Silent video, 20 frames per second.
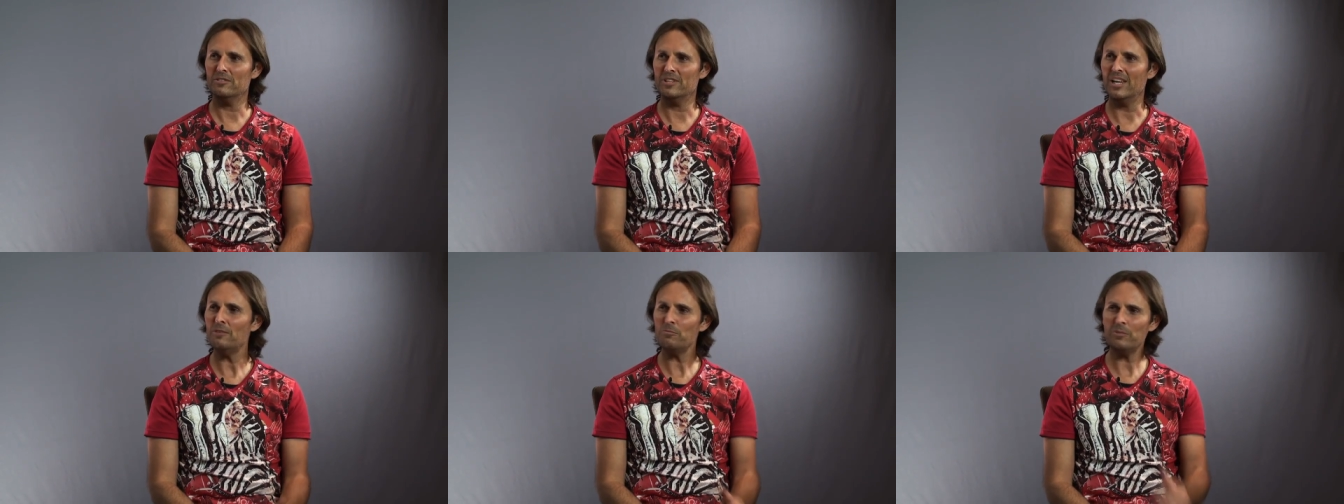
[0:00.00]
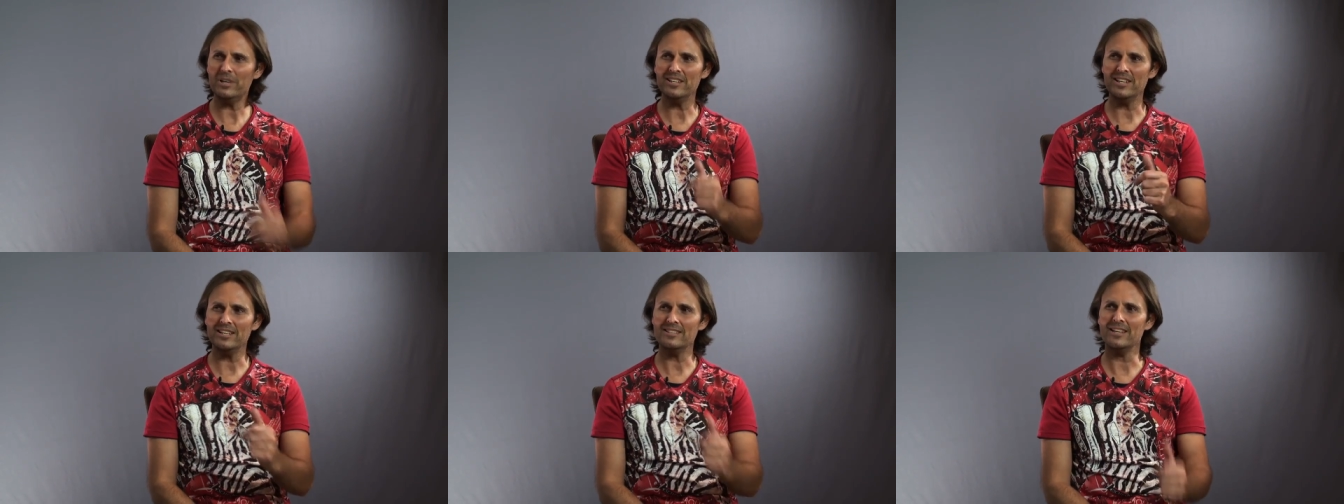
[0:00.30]
then
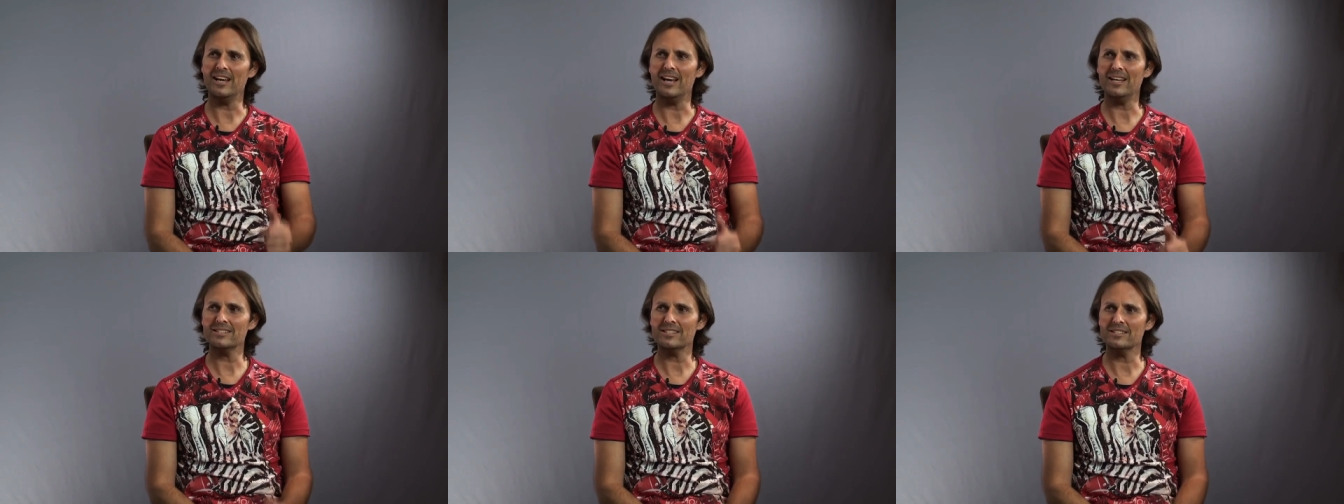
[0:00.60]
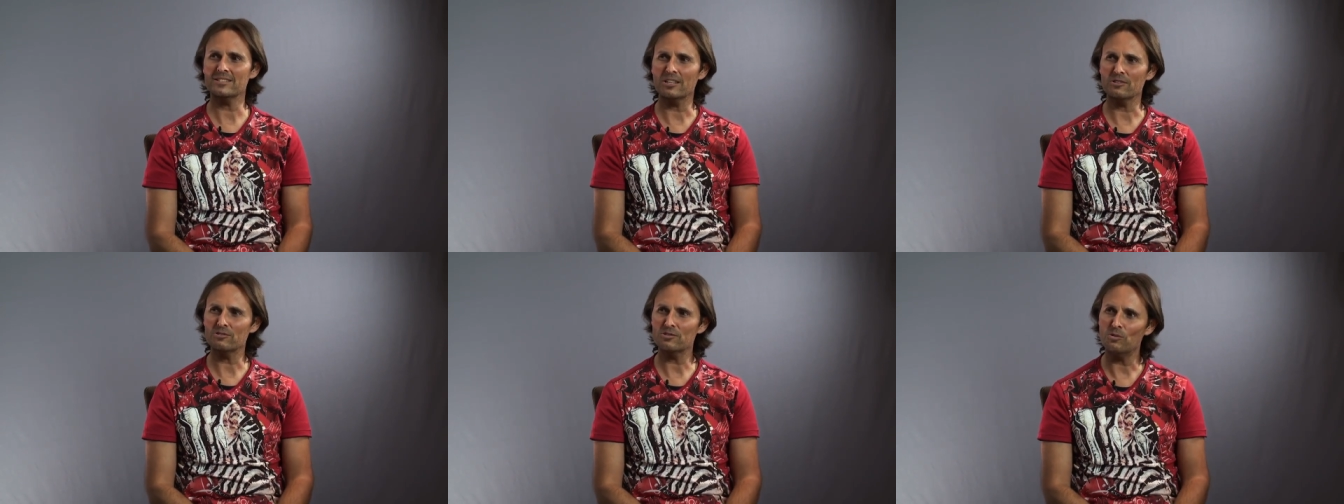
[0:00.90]
we need to ask
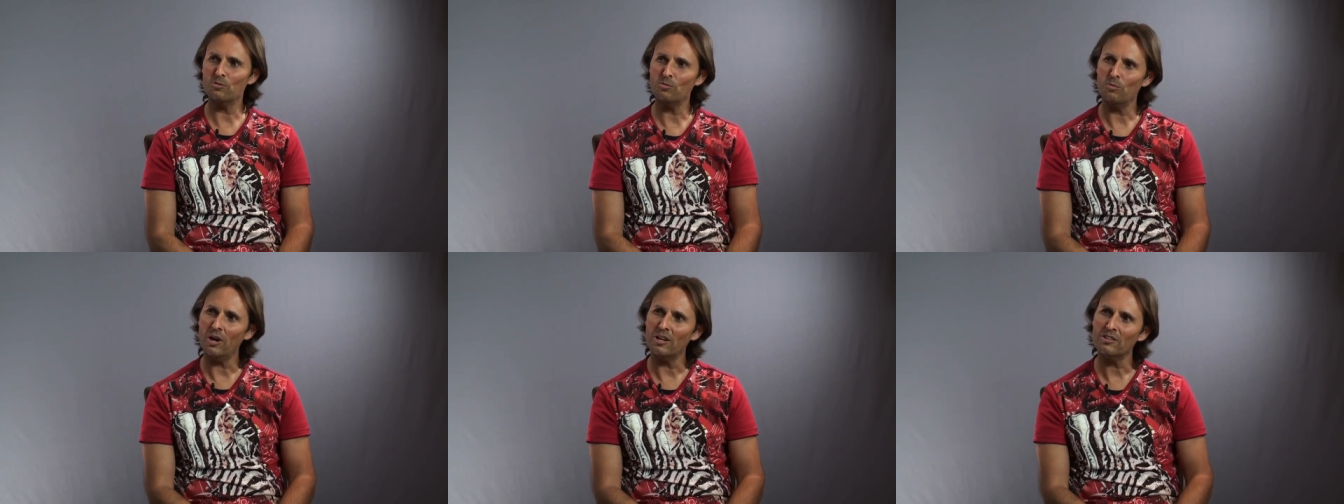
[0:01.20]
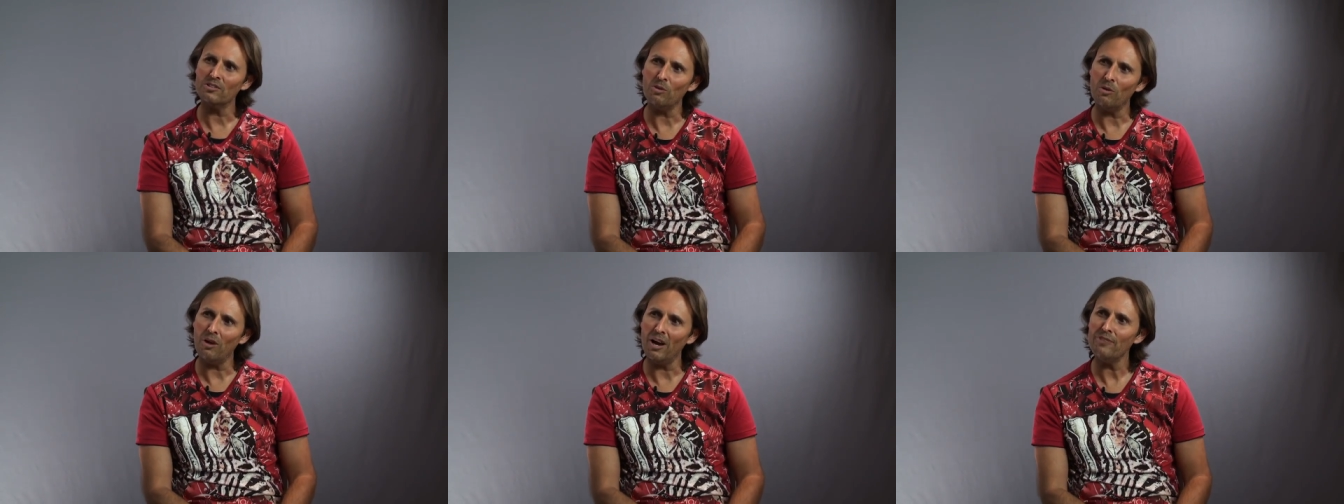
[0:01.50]
ourselves, well,
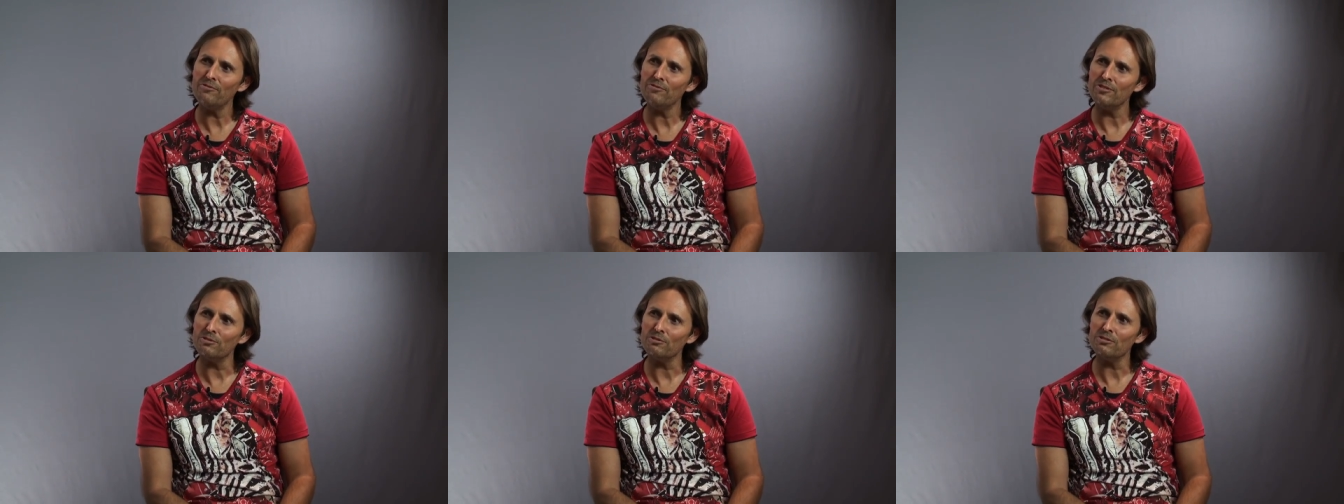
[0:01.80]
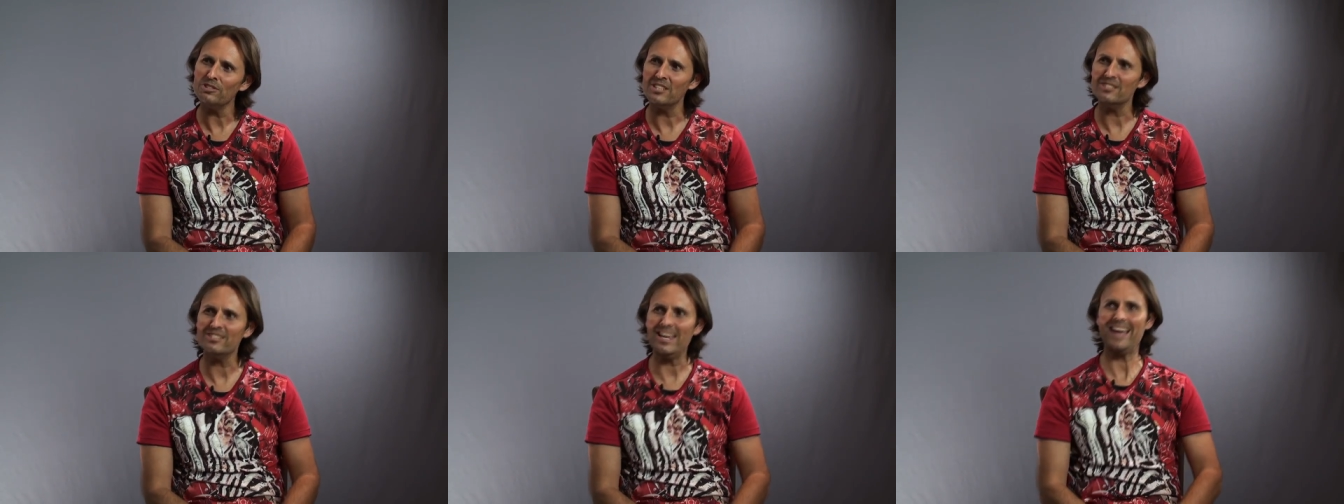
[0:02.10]
what do I
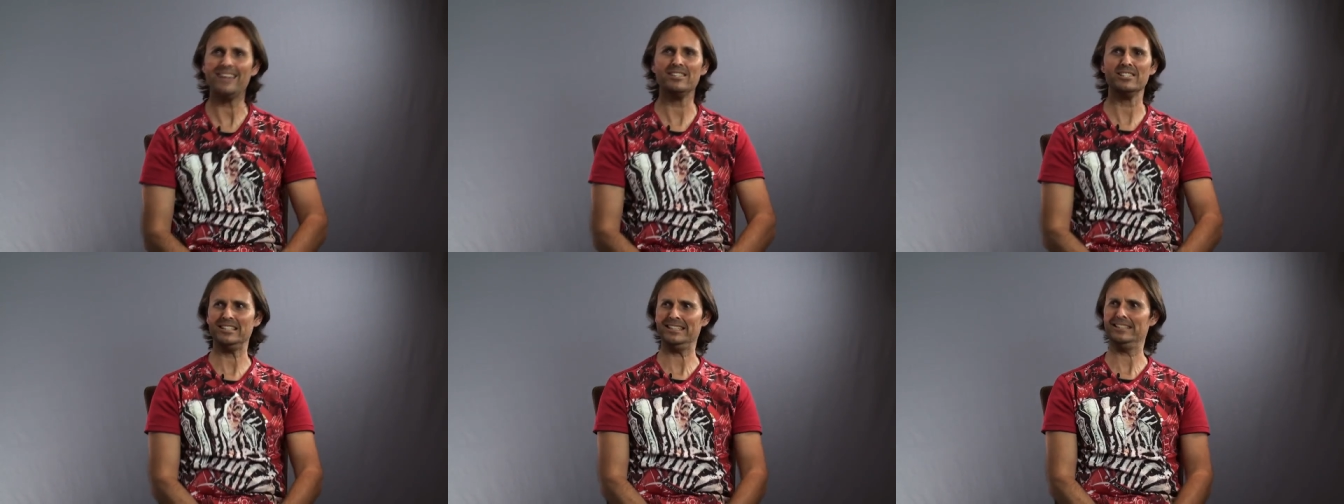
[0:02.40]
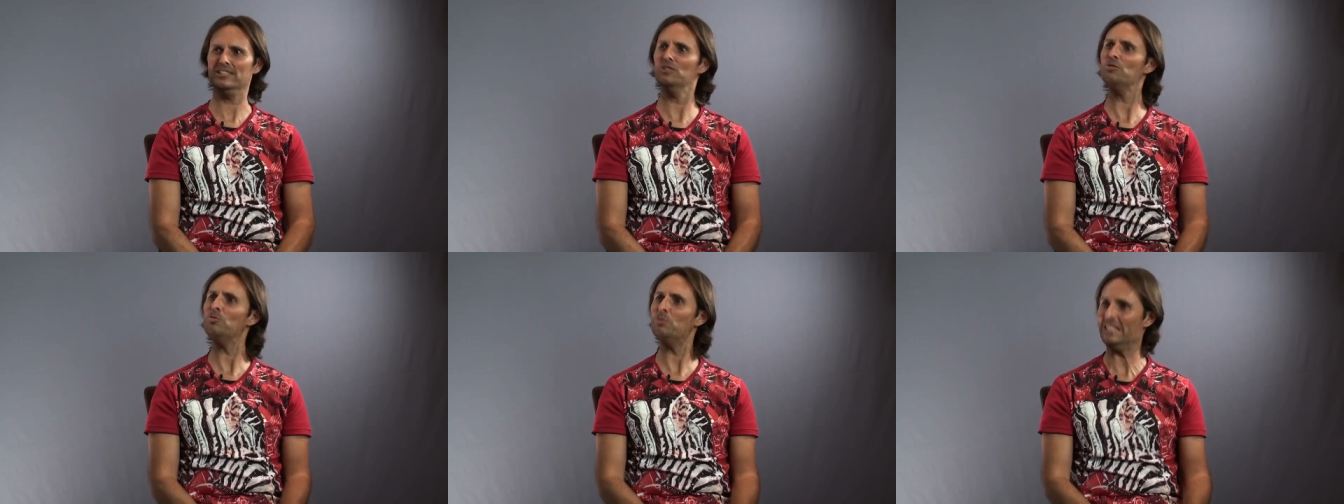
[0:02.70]
feel she's
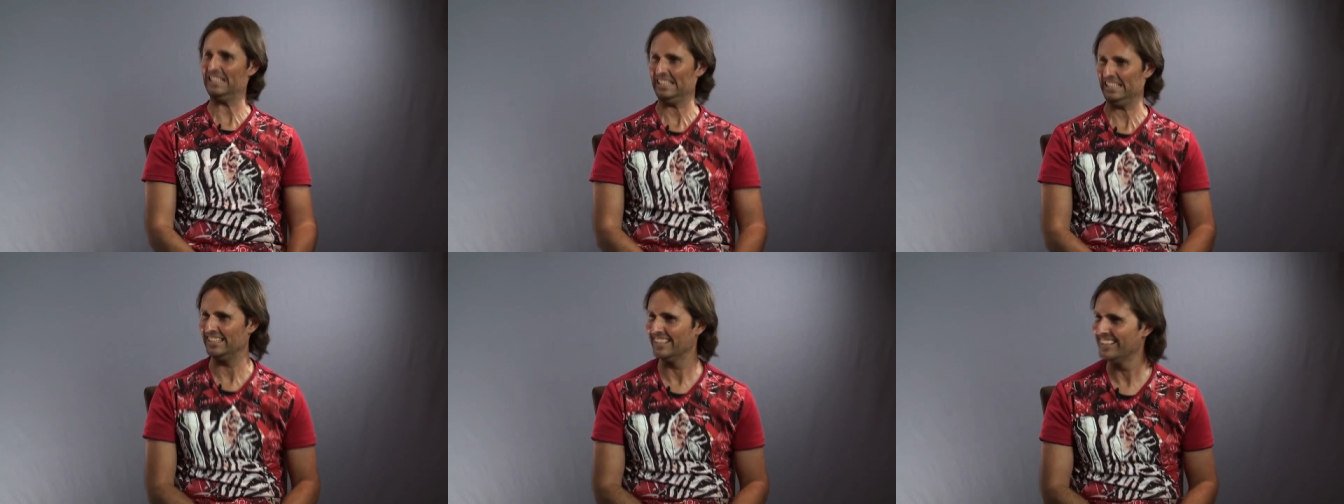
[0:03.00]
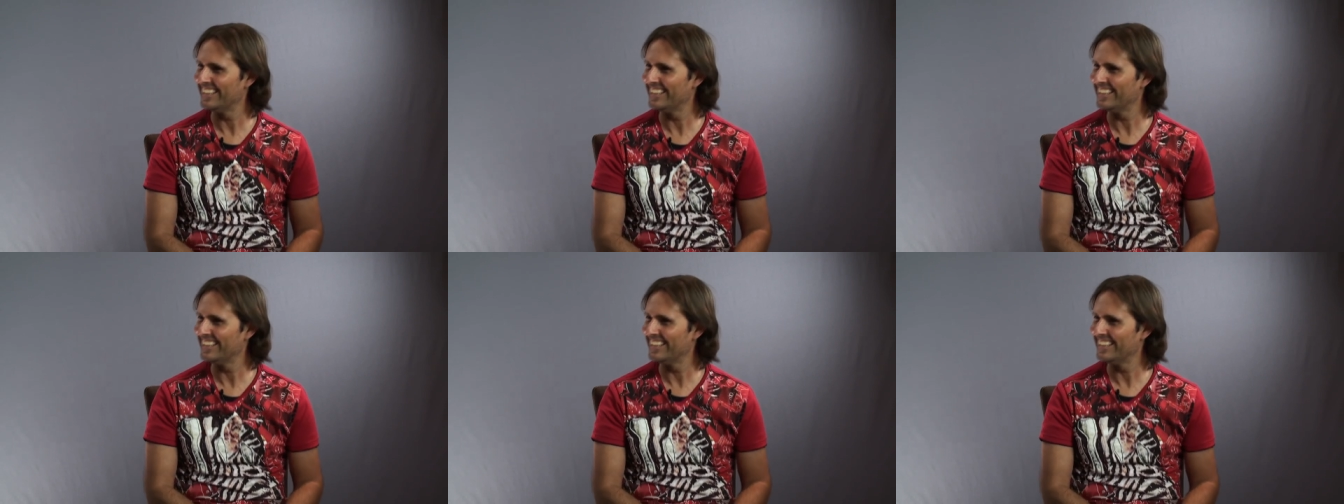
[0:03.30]
actually doing?